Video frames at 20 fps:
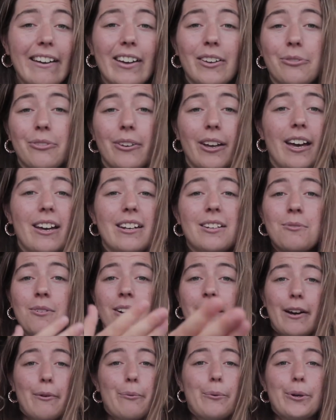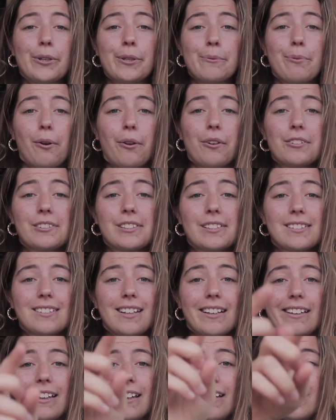If anyone at Warner Brothers is
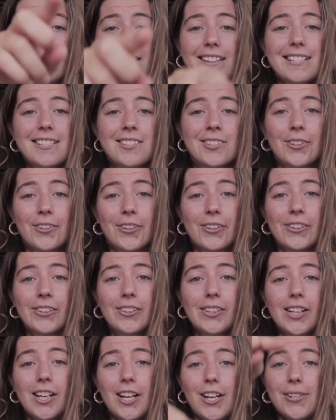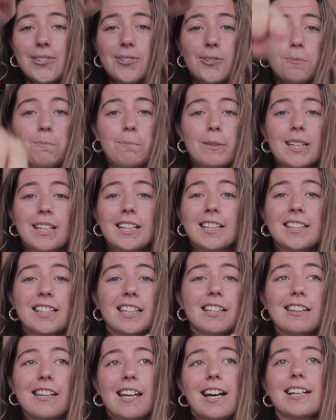like, hey, this girl should be in
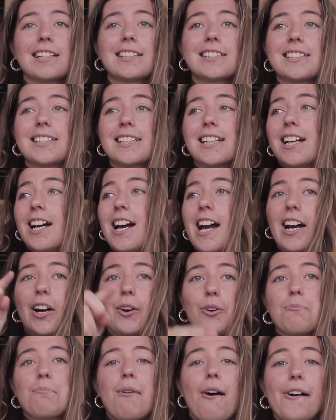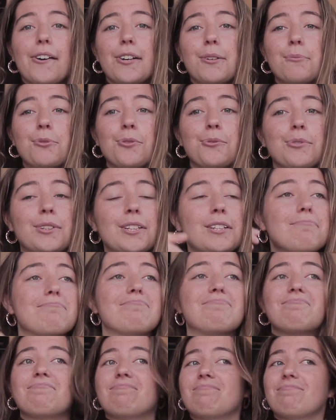the next Harry Potter movie,
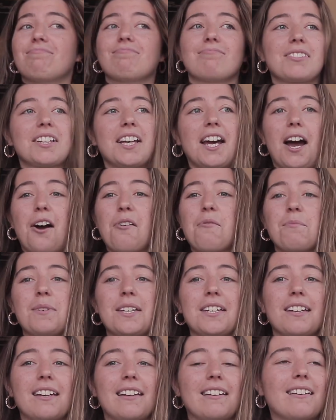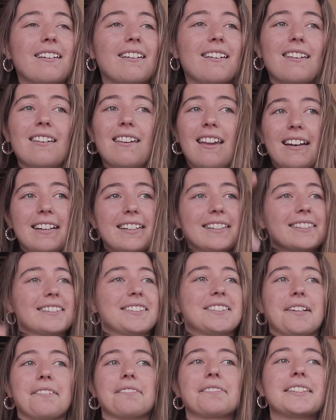count me in. Like,
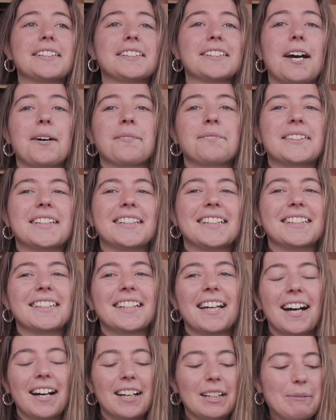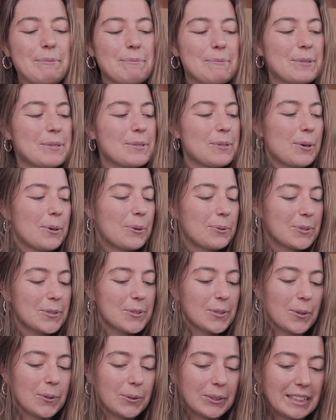definitely count me in. I am so
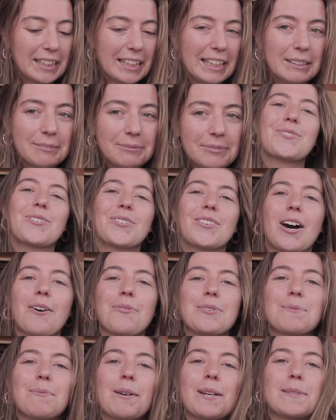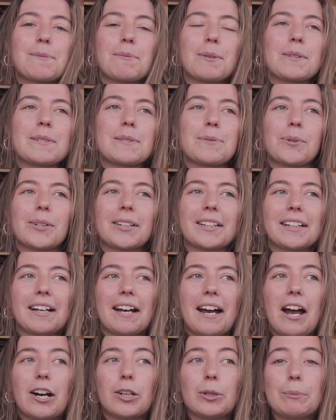game. So that was my experience working
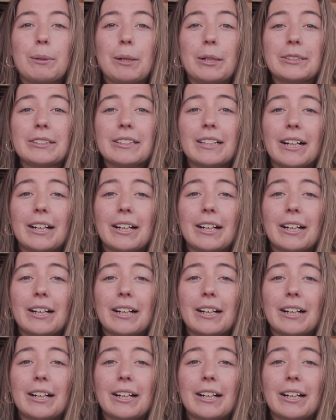at Harry Potter.